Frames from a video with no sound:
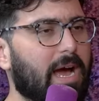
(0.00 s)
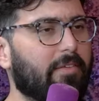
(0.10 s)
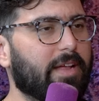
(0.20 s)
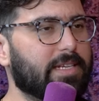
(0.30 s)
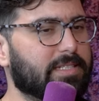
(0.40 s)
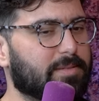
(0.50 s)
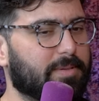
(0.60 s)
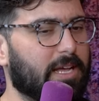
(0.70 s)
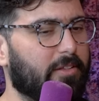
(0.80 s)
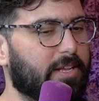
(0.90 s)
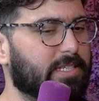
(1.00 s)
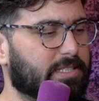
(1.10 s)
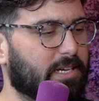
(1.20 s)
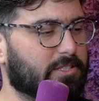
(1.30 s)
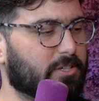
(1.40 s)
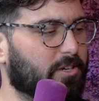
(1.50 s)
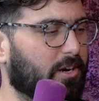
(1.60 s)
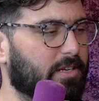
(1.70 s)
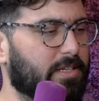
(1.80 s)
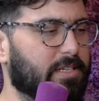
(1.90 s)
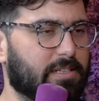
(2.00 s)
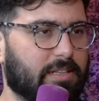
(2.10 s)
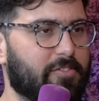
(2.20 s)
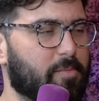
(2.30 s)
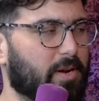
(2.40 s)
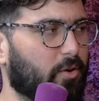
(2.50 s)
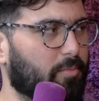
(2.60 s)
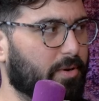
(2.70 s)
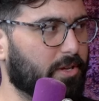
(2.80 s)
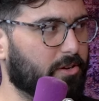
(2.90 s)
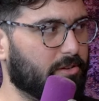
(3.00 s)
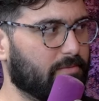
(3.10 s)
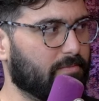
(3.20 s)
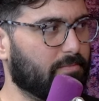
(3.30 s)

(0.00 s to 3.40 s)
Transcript: But now that his nuts are gone, he can leave him at home pretty good,